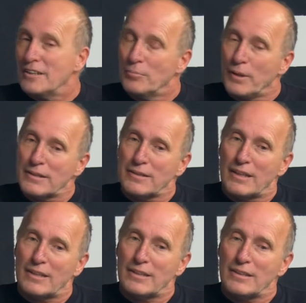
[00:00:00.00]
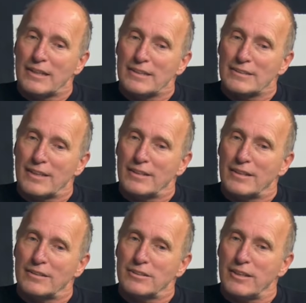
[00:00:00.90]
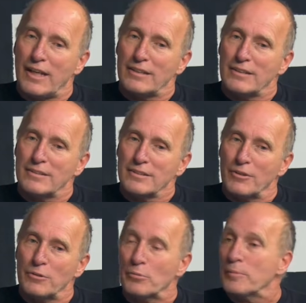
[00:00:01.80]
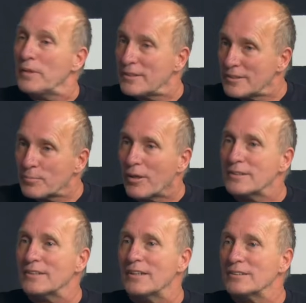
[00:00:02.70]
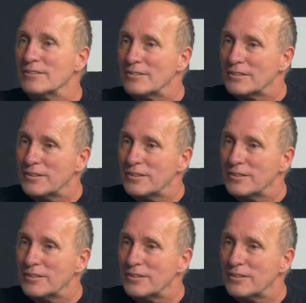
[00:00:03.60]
But he said that she had to go through a repentance process because,